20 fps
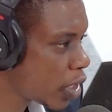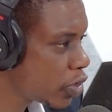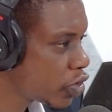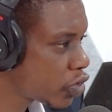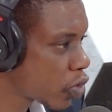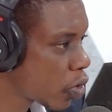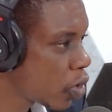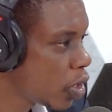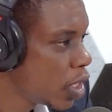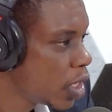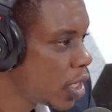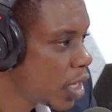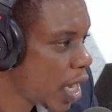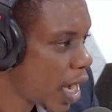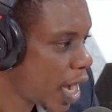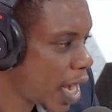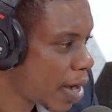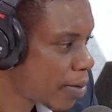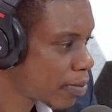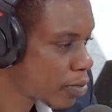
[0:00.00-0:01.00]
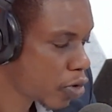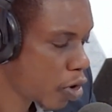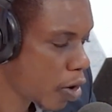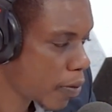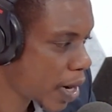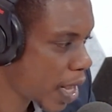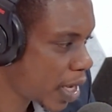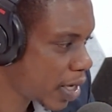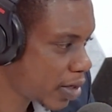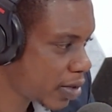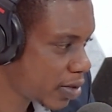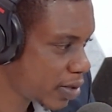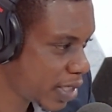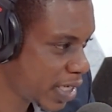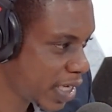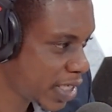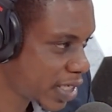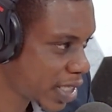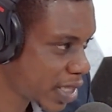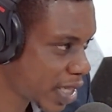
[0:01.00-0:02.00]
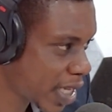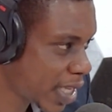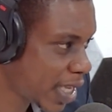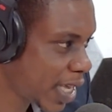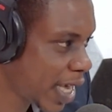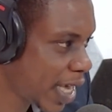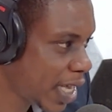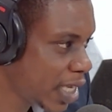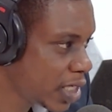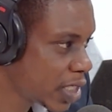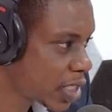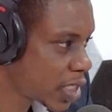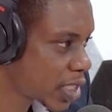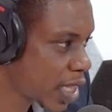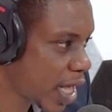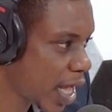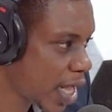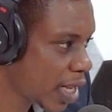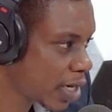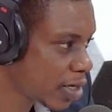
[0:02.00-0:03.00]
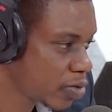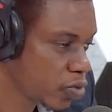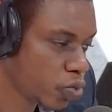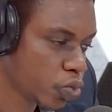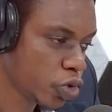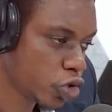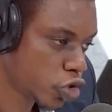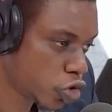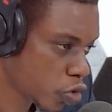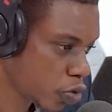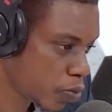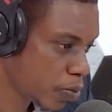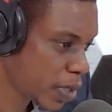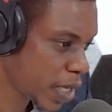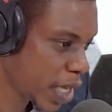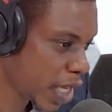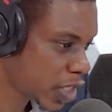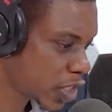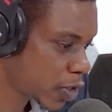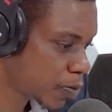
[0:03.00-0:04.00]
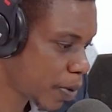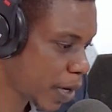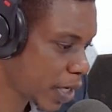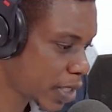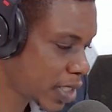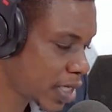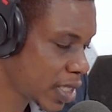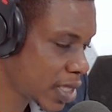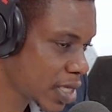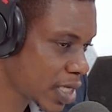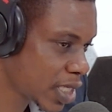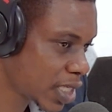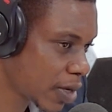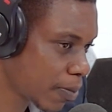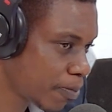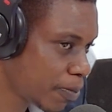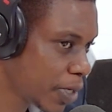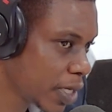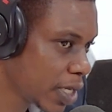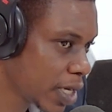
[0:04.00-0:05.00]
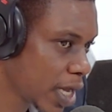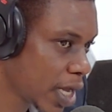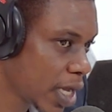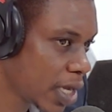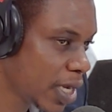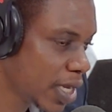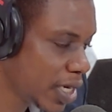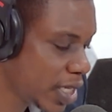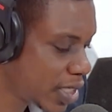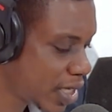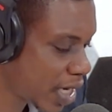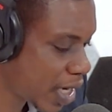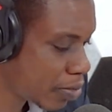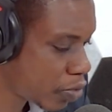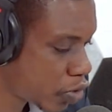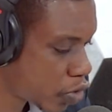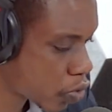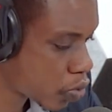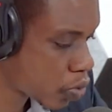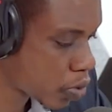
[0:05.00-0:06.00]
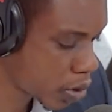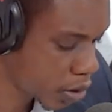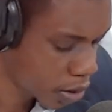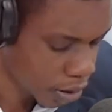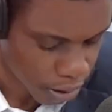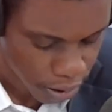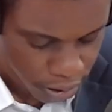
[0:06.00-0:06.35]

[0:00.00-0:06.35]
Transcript: And so, Komala, is it the case that we should be expecting the subpoena anytime soon?